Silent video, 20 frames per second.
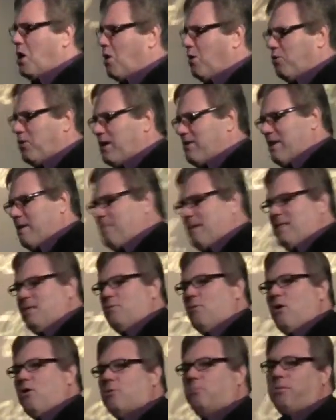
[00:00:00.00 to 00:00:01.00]
old things. I mean,
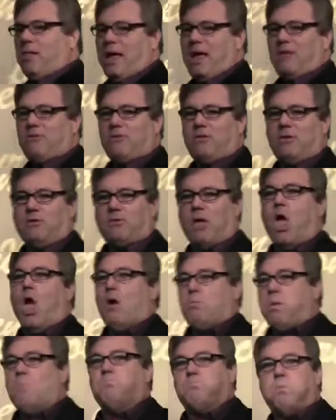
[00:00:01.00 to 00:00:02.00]
the rotor blades, you know,
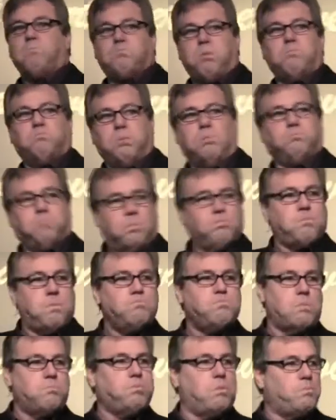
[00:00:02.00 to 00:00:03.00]
boom,
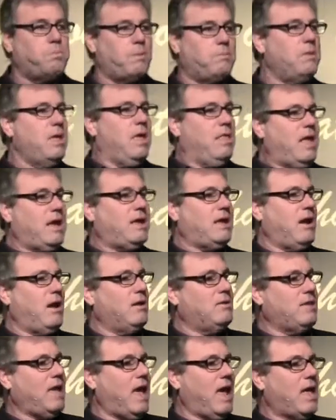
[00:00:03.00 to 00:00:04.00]
boom, boom, they
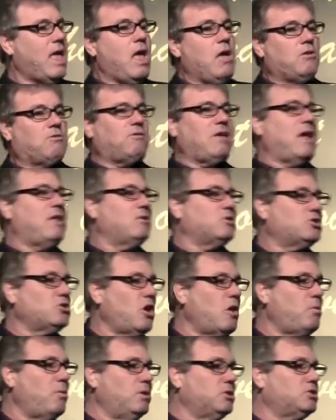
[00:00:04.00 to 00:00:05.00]
carry a tank. Satan will
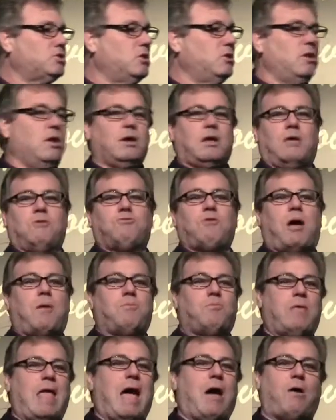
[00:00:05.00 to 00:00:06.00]
show up with a Chinook and
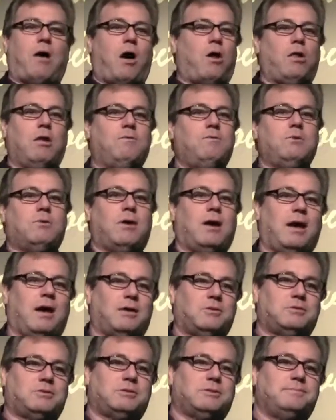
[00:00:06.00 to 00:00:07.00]
drop doubt all over your
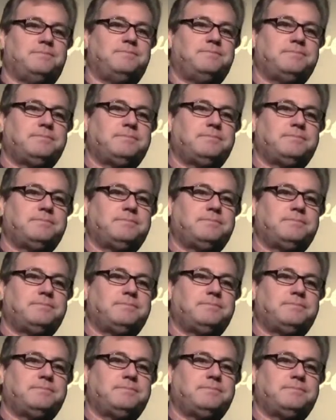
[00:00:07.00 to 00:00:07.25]
house.